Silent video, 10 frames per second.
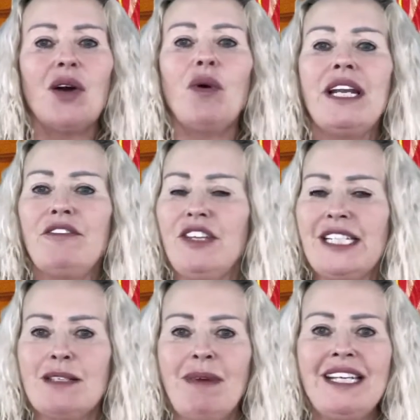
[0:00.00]
Well, if
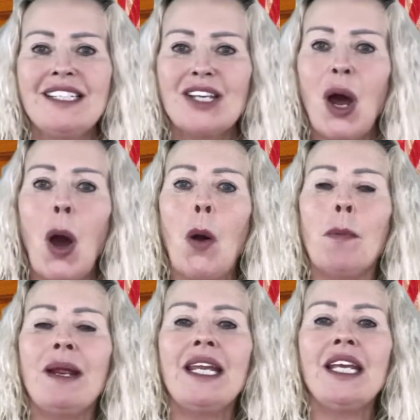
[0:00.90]
this means
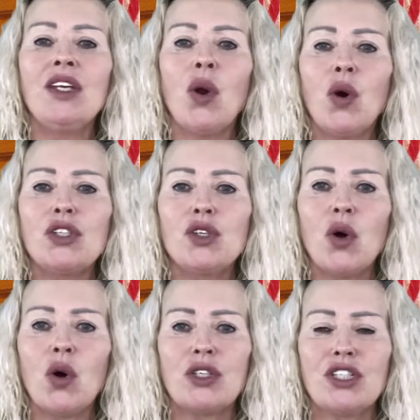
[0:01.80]
opening your
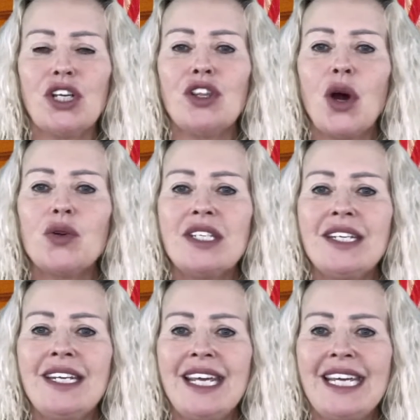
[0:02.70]
doors to those
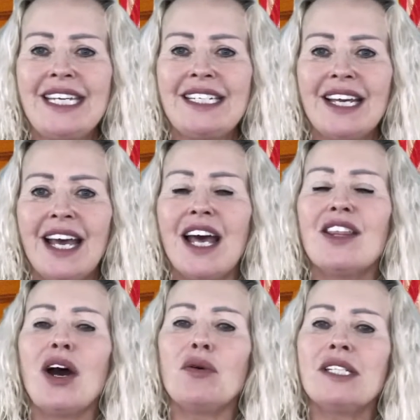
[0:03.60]
in need,
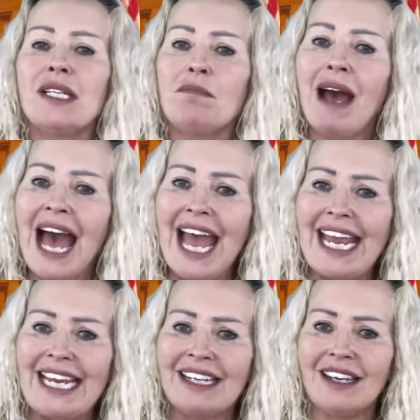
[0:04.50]
those in
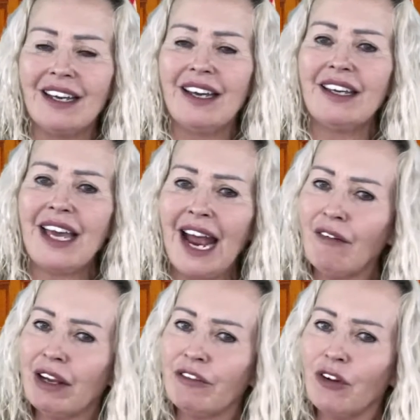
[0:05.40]
pain,
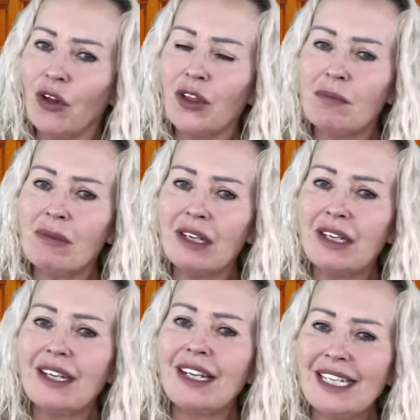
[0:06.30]
caring for them,
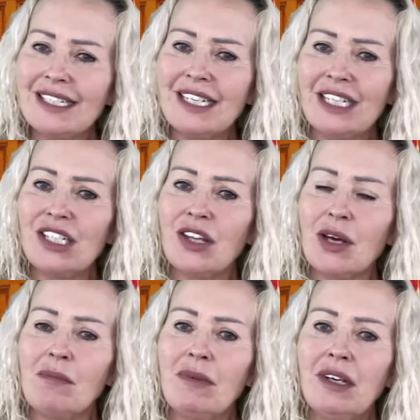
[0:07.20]
listening to
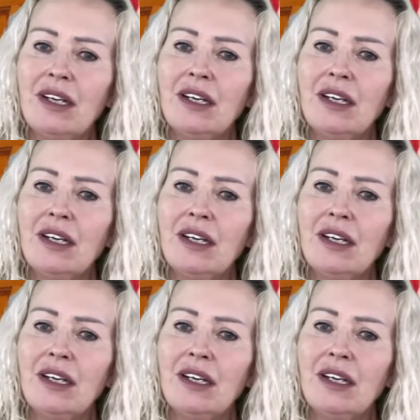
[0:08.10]
them,